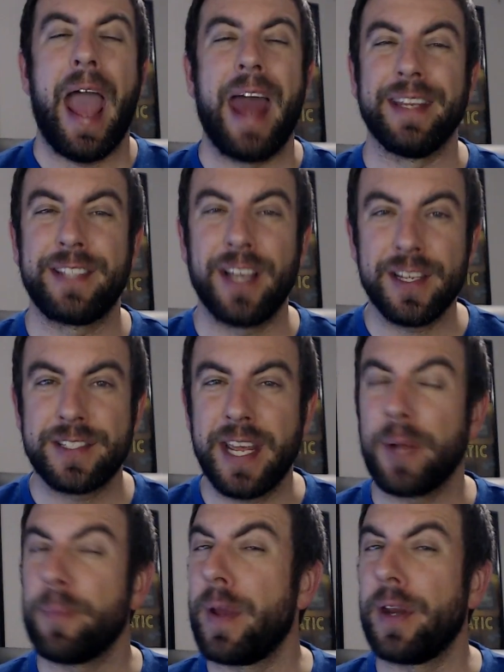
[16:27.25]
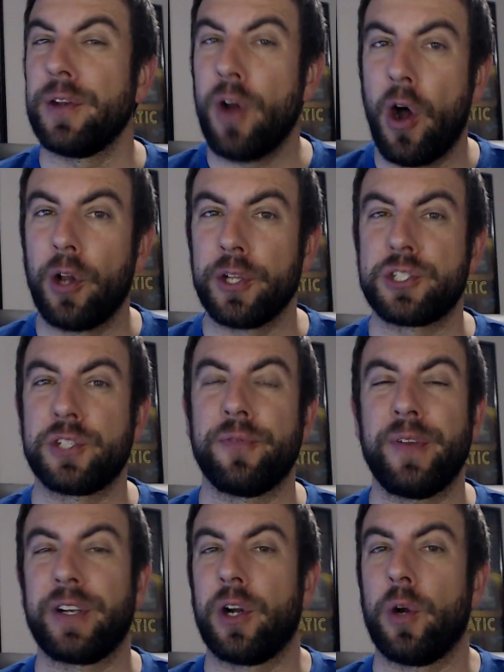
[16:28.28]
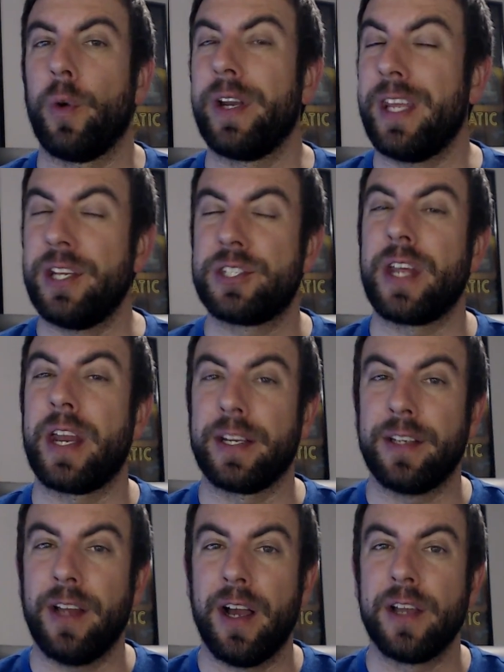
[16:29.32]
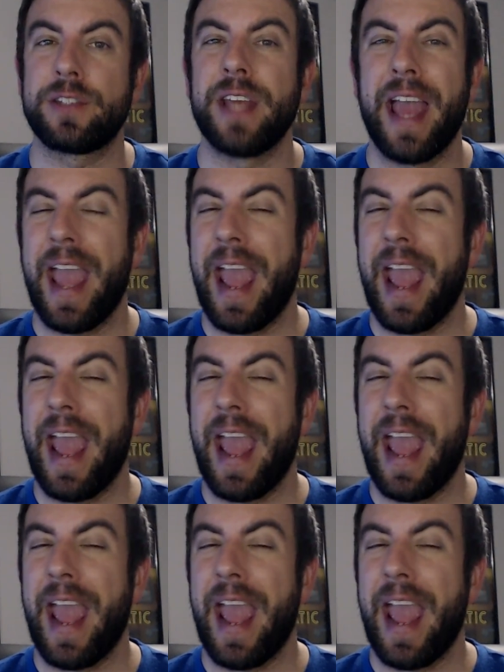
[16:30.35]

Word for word: and it does take a bit of knowledge to figure out what each setting does